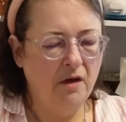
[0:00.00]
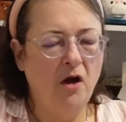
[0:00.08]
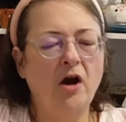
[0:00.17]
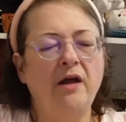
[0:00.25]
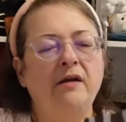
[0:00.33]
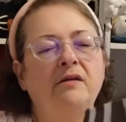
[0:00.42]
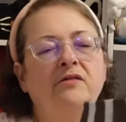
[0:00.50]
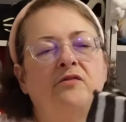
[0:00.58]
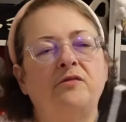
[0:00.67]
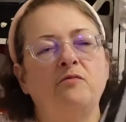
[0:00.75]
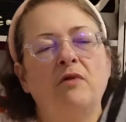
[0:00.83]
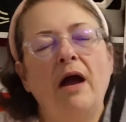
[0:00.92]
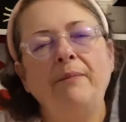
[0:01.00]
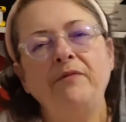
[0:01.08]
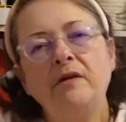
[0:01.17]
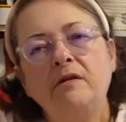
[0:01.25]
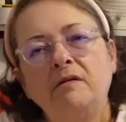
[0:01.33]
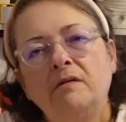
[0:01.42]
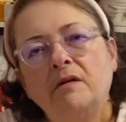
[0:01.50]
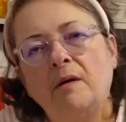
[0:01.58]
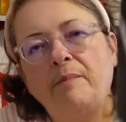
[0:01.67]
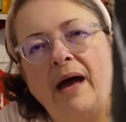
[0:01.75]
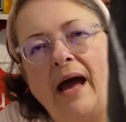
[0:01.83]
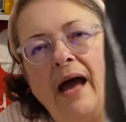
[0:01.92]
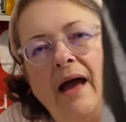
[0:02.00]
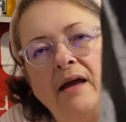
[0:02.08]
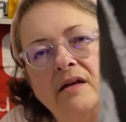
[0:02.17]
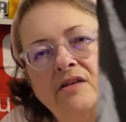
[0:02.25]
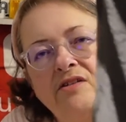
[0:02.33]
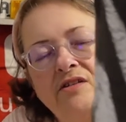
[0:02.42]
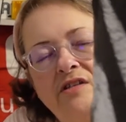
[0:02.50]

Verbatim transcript: All right, it's wrapped in a bag, and it's a